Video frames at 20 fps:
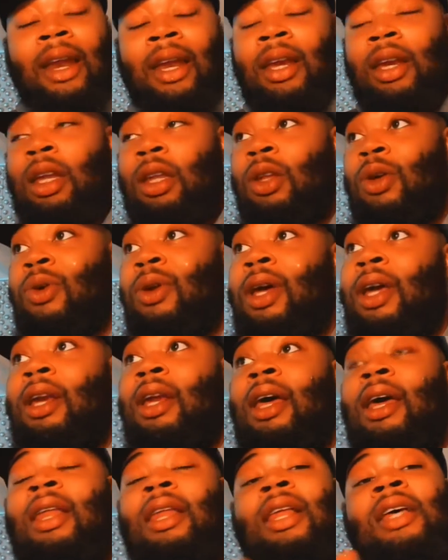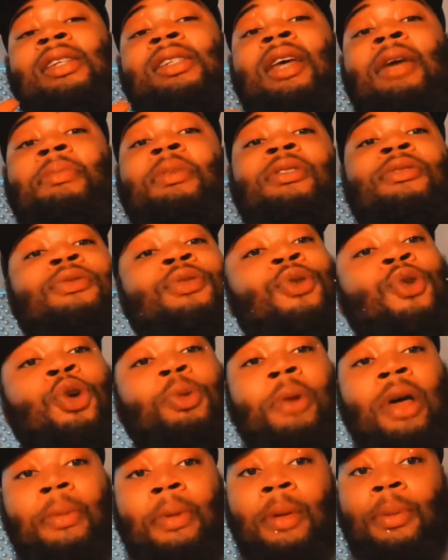and looting, and let's not be fooled by
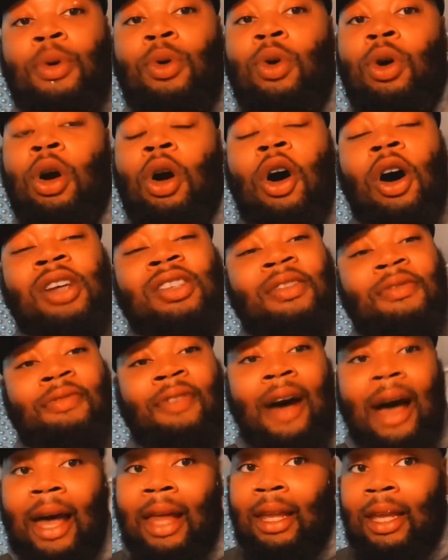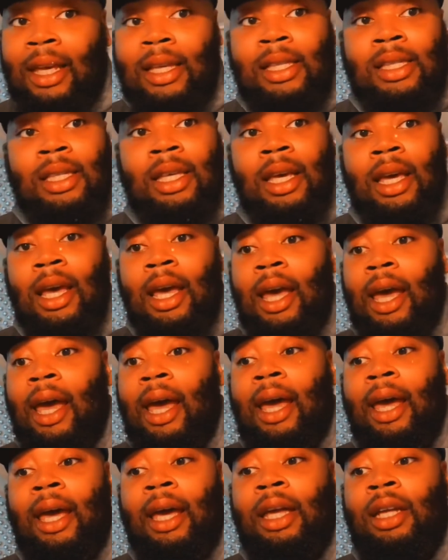people who are causing violence
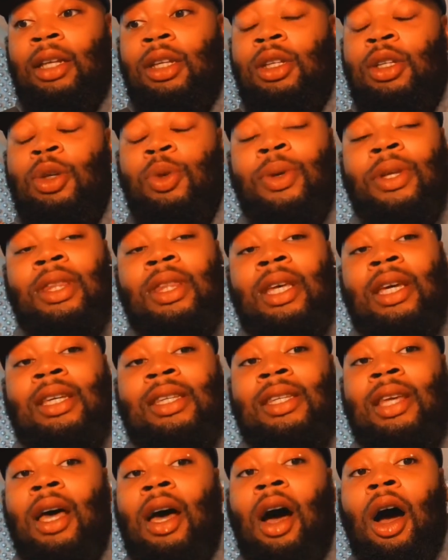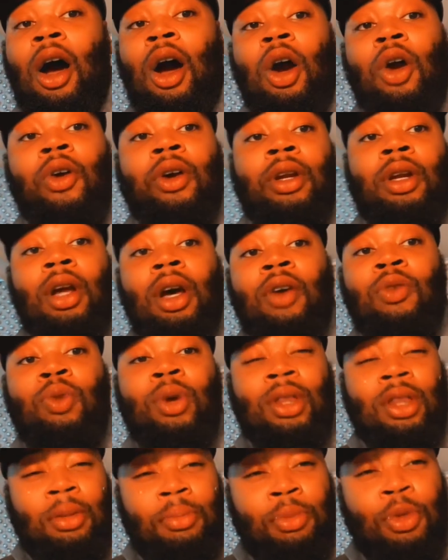and doing things that aren't of what
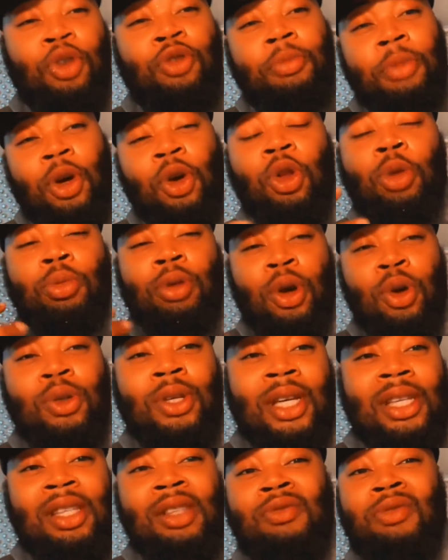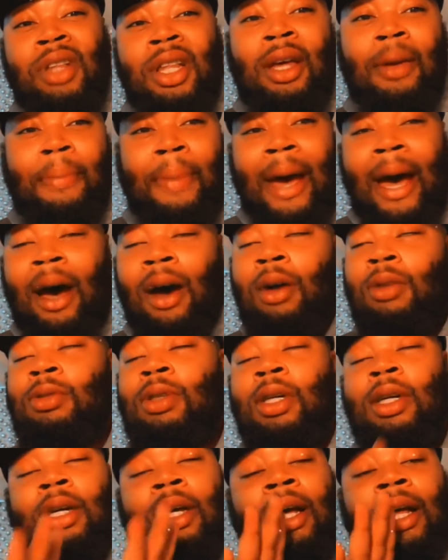the movement or the protest is really about.
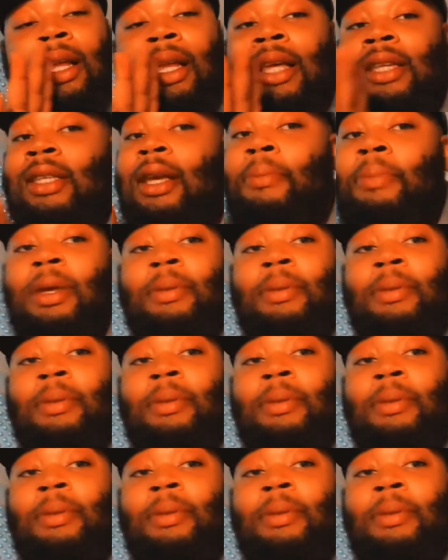Let's not be